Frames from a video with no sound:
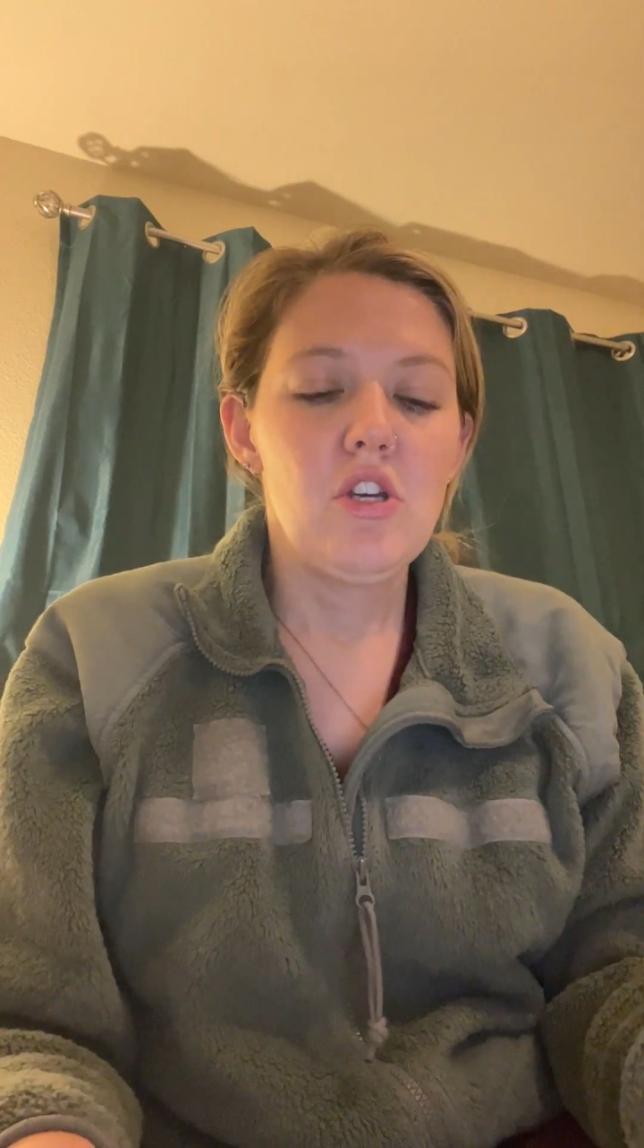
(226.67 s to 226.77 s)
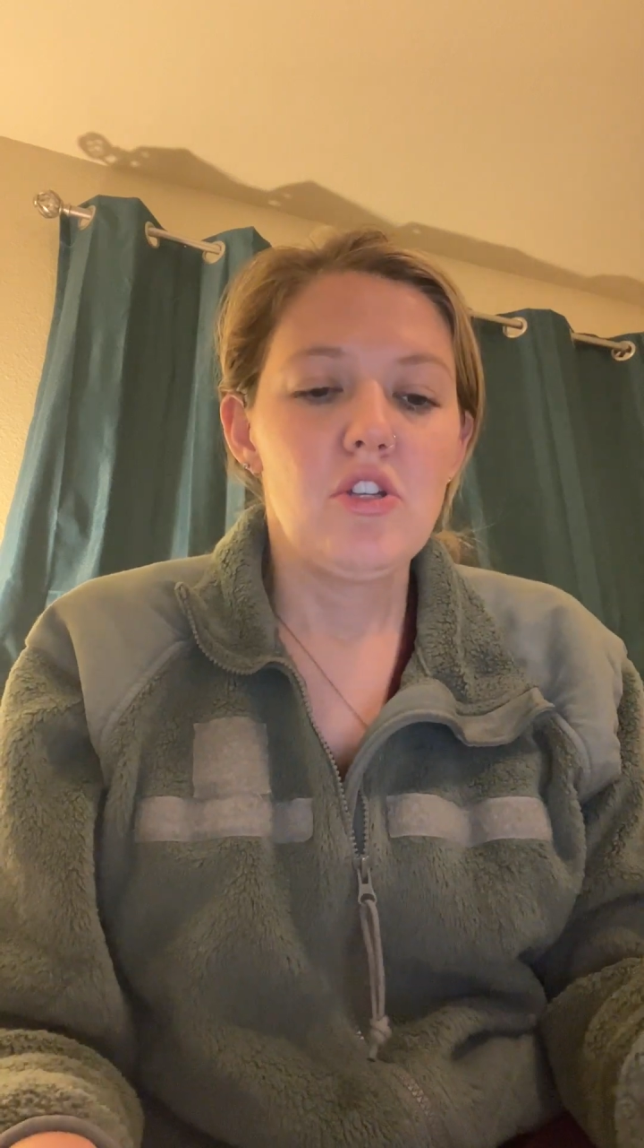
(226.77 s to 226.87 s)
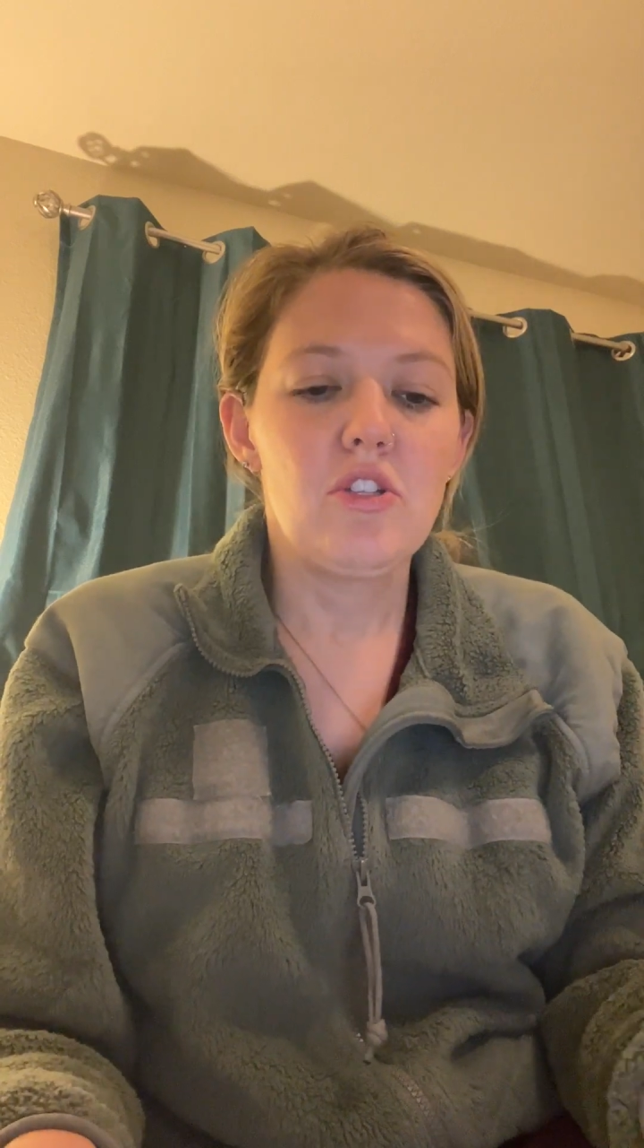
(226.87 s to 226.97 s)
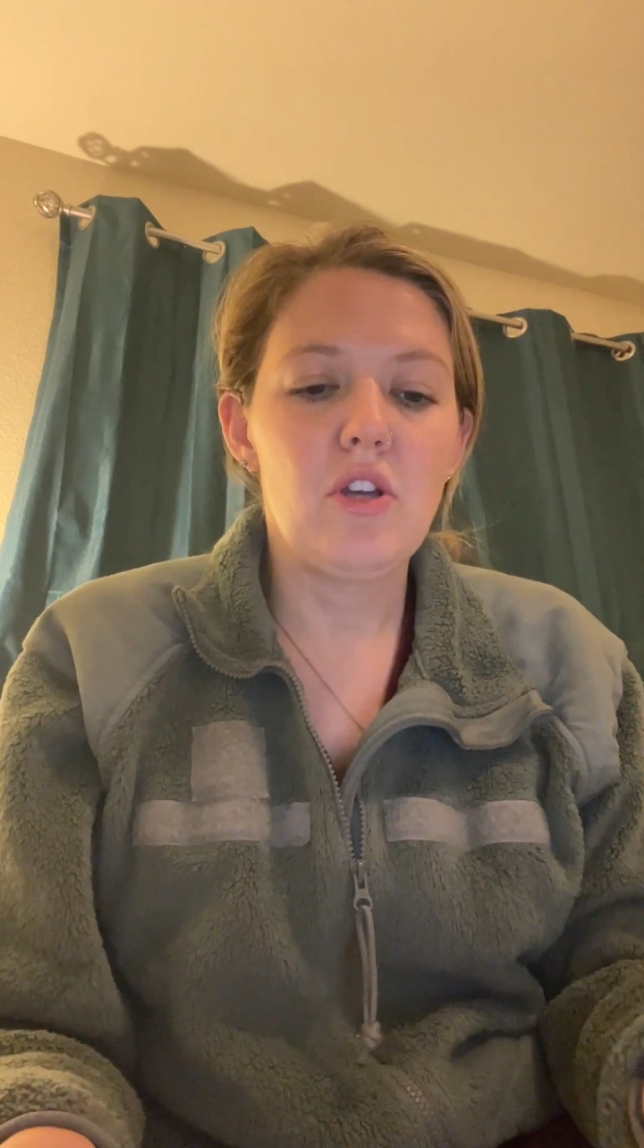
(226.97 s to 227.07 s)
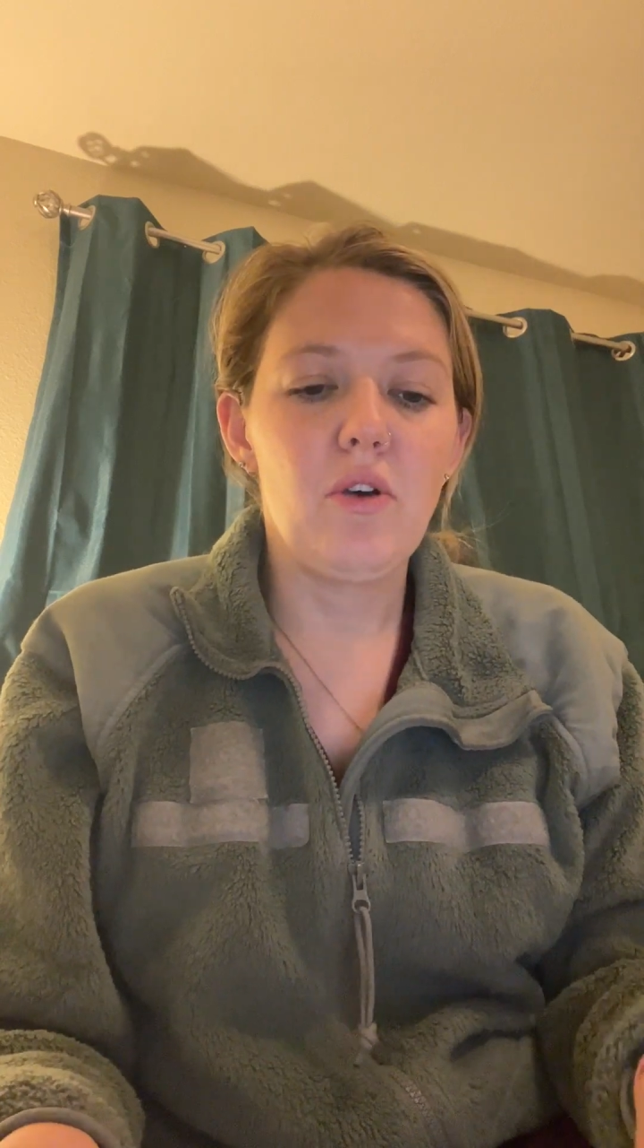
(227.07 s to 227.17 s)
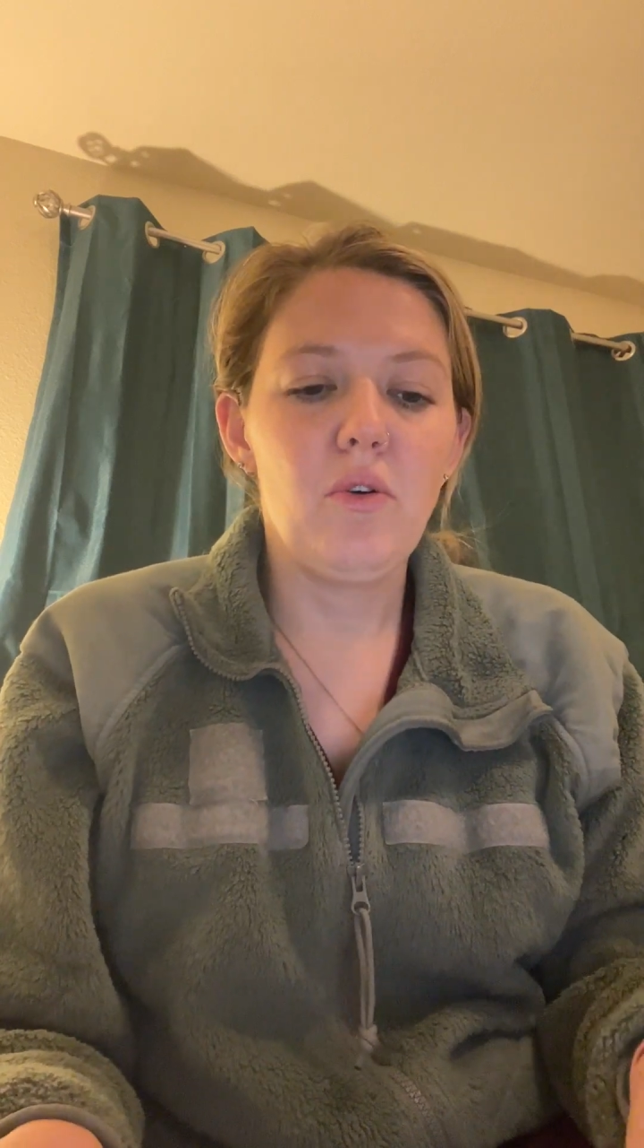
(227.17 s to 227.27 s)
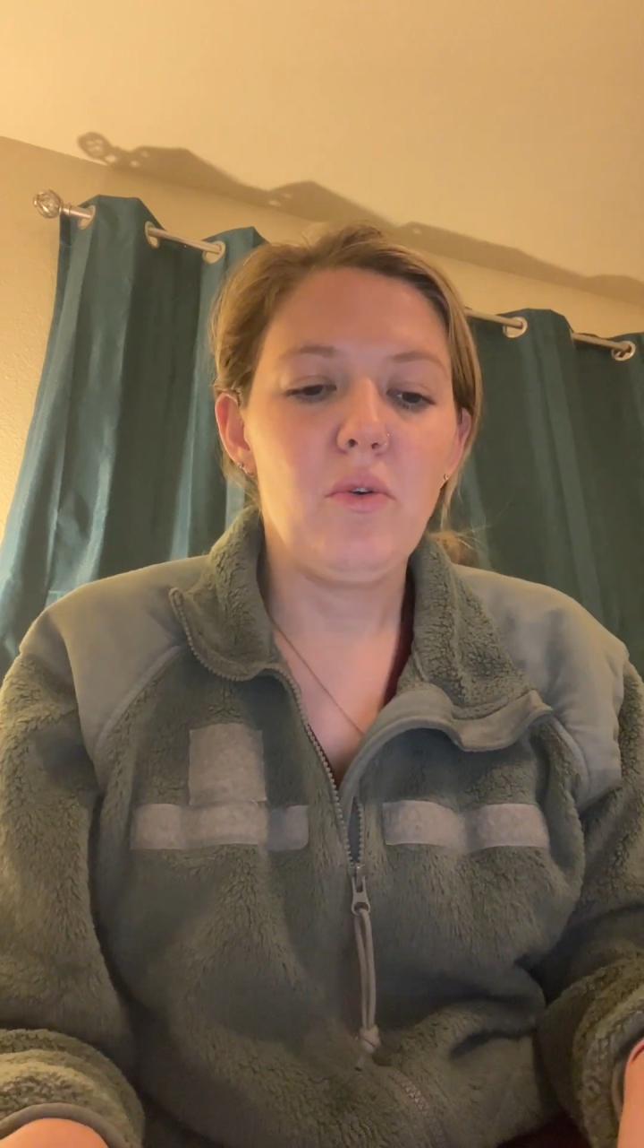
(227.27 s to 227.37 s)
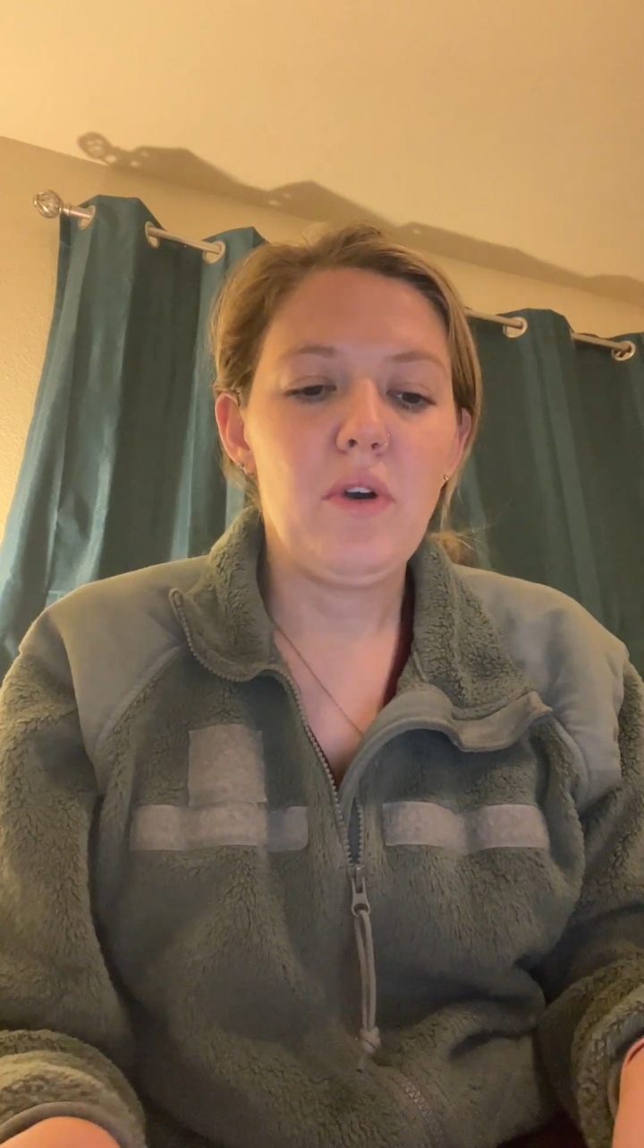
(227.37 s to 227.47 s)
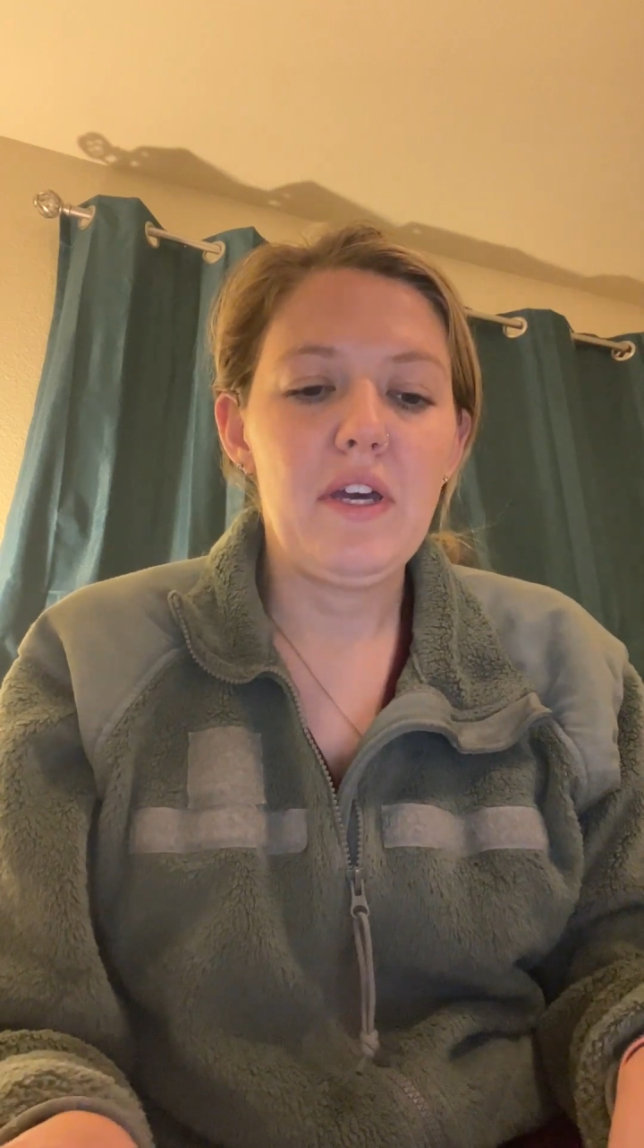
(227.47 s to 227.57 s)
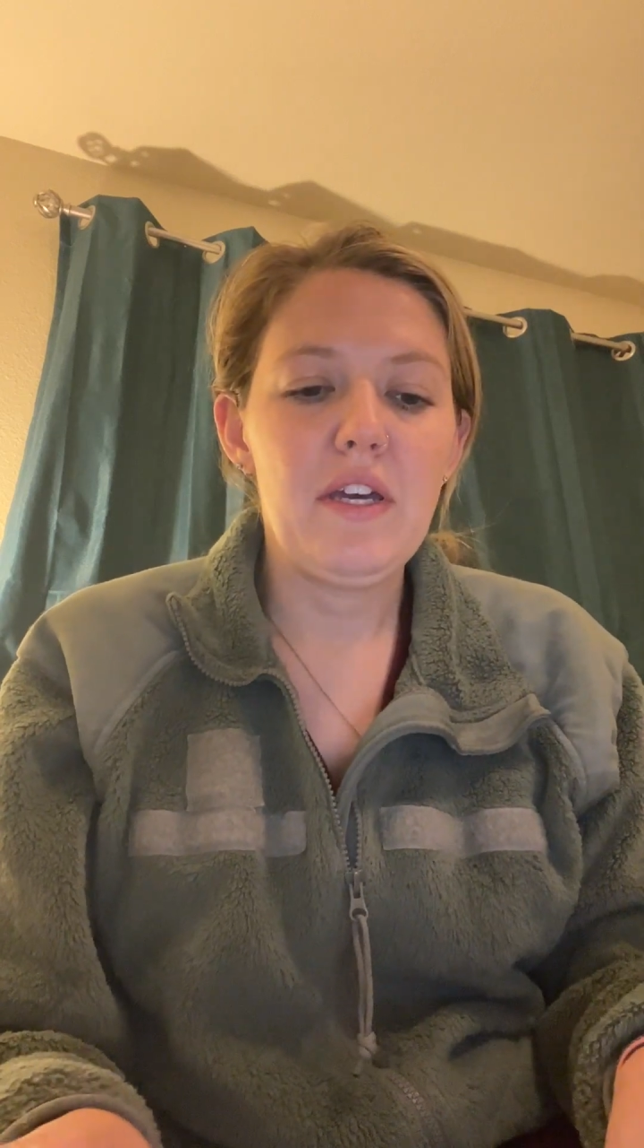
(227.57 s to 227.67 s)

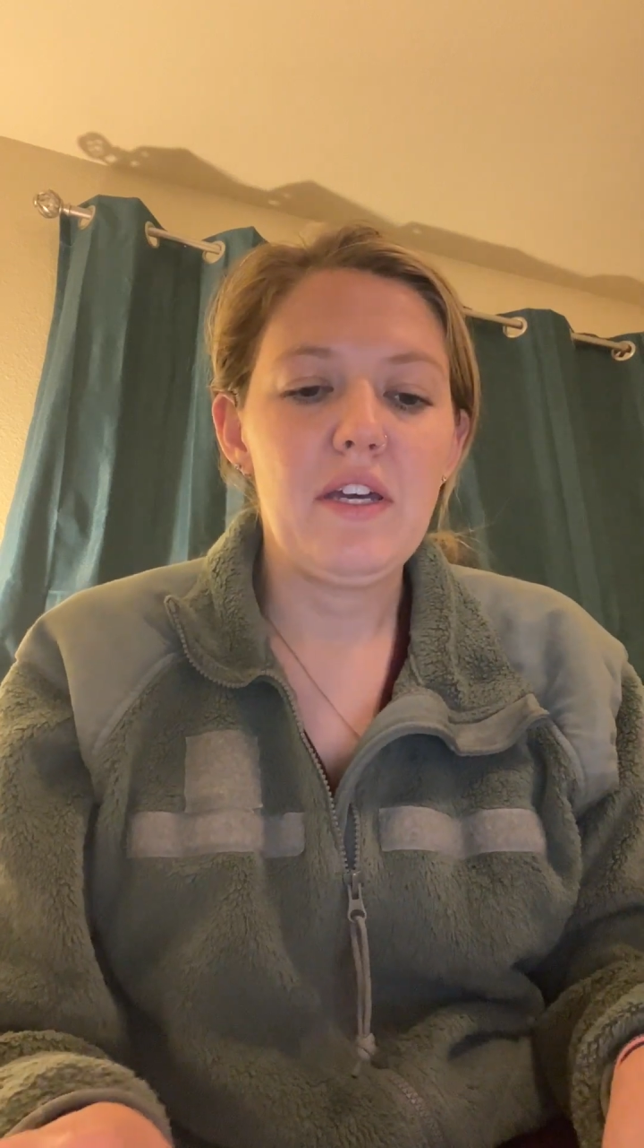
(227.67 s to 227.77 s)
So